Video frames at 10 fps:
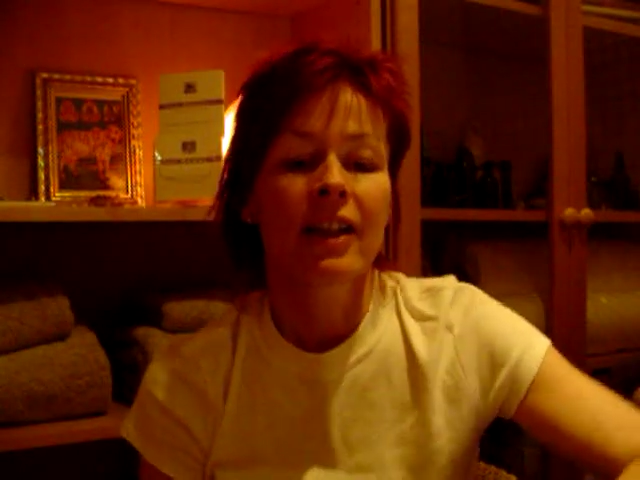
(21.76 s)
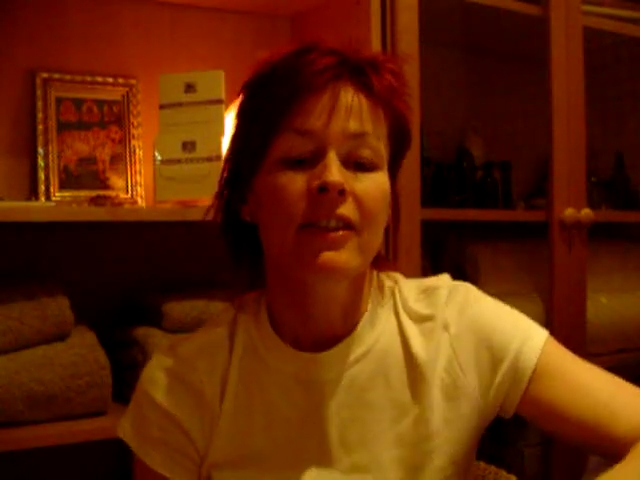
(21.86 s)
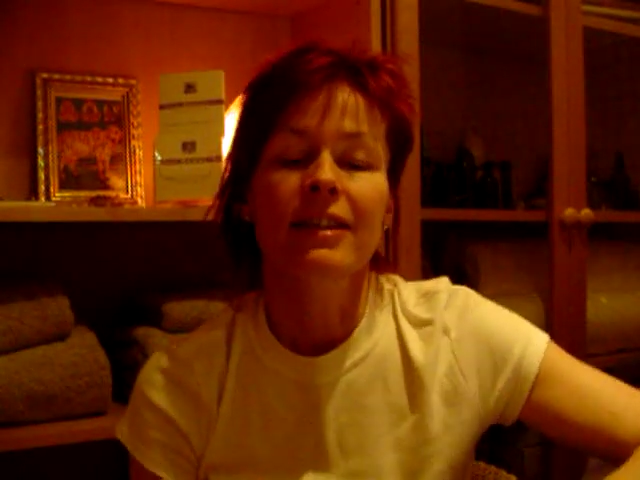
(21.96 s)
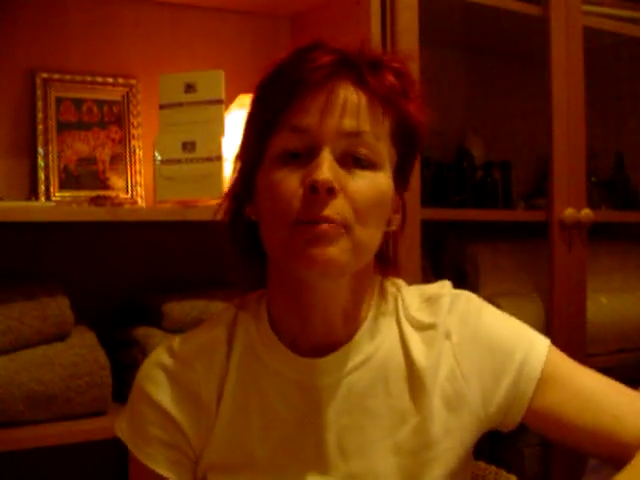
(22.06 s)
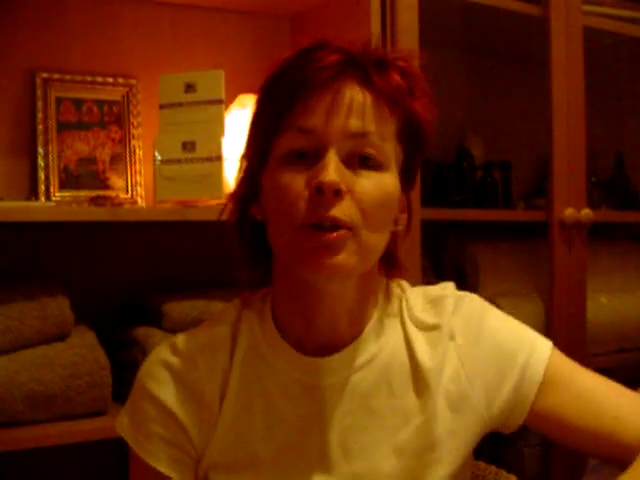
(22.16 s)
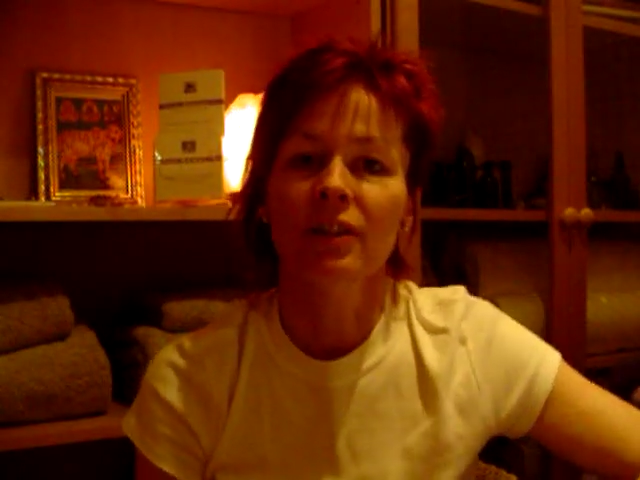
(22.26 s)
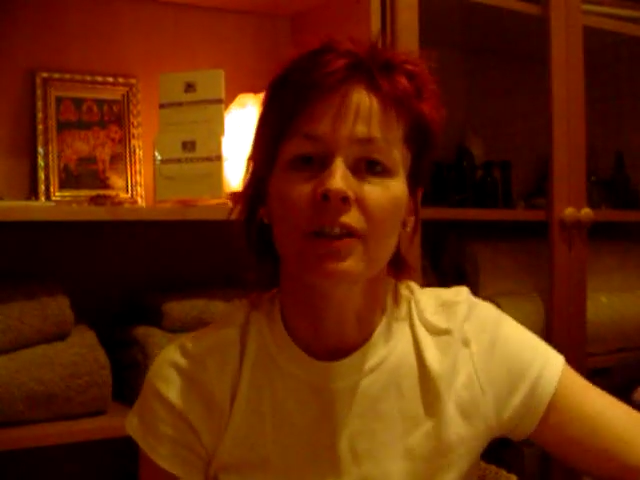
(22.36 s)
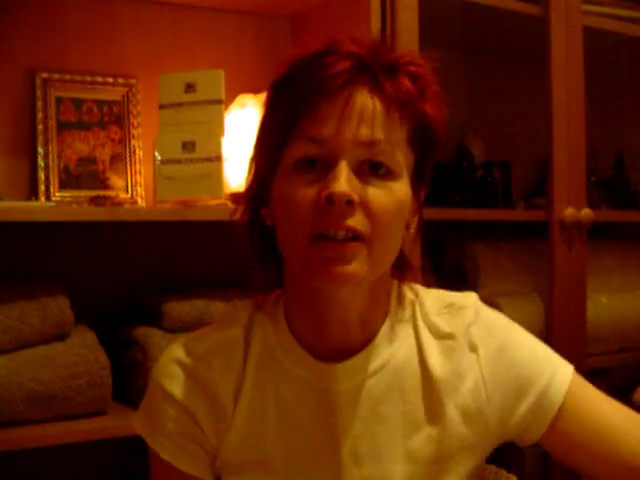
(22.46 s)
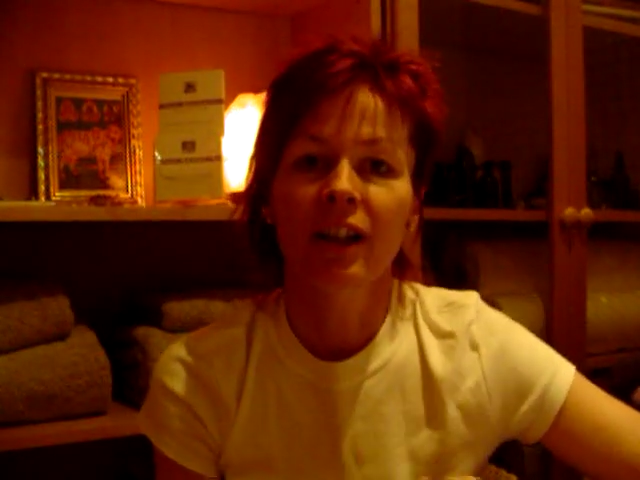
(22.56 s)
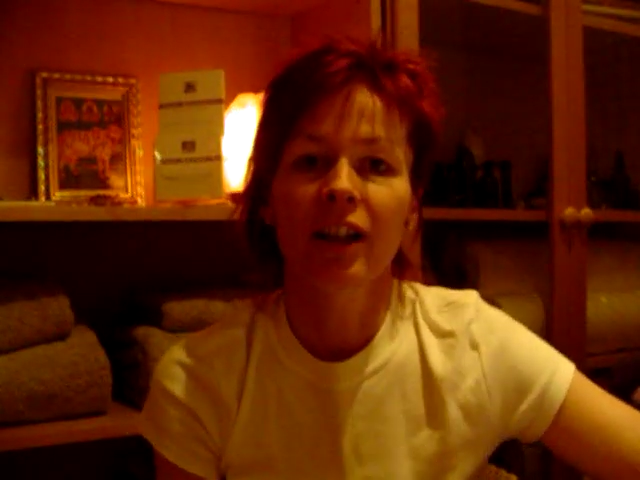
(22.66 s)
this
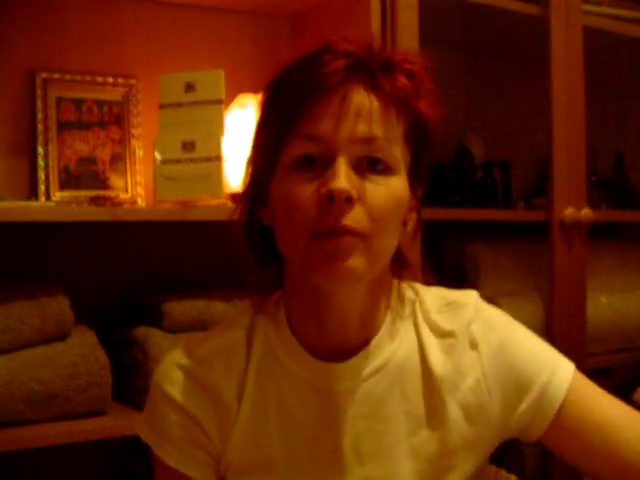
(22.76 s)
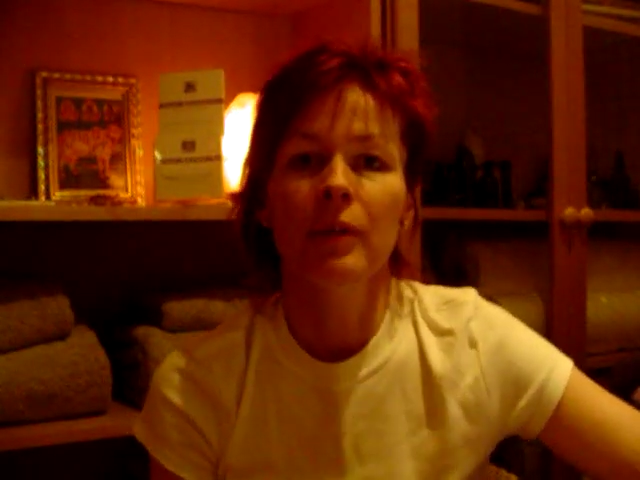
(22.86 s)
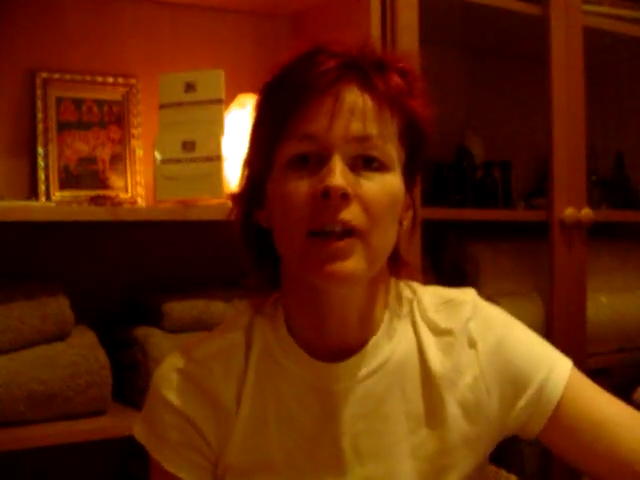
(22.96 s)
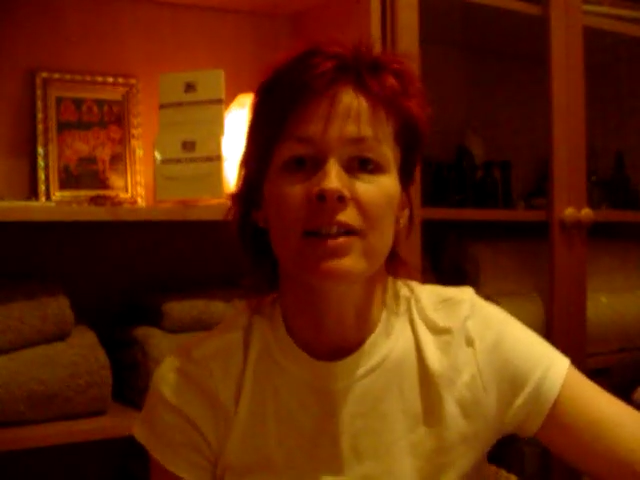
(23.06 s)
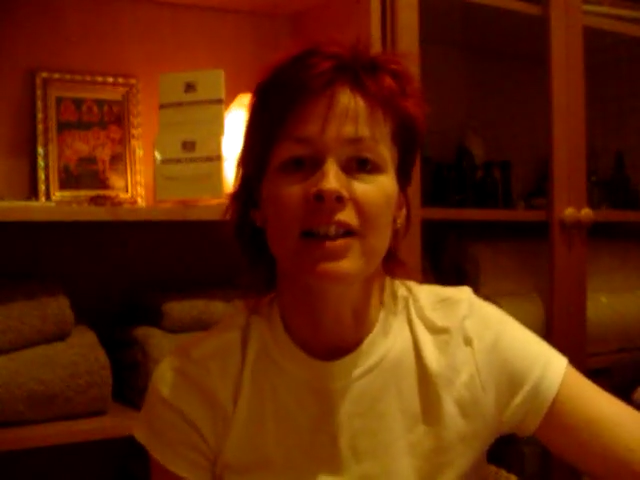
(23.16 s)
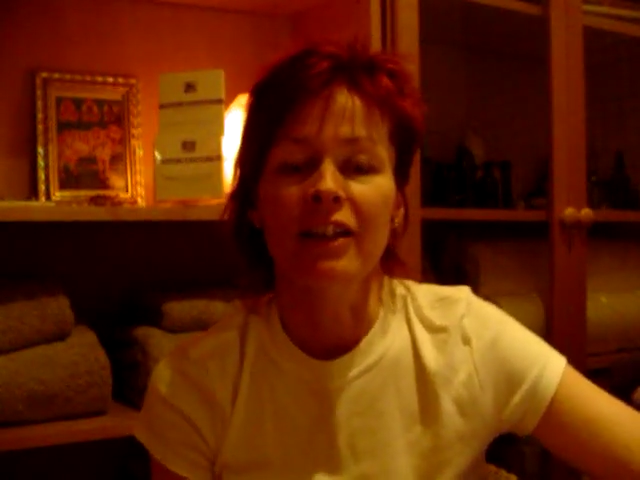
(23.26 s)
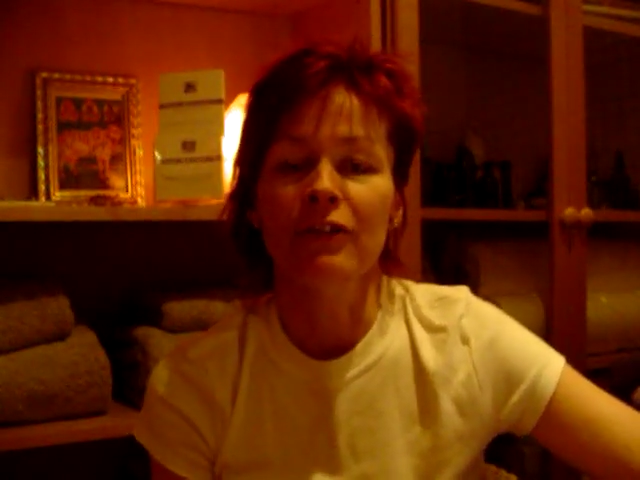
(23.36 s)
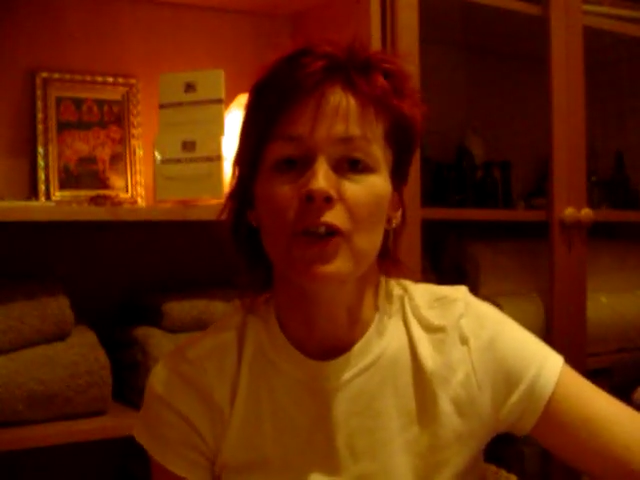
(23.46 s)
model um, and take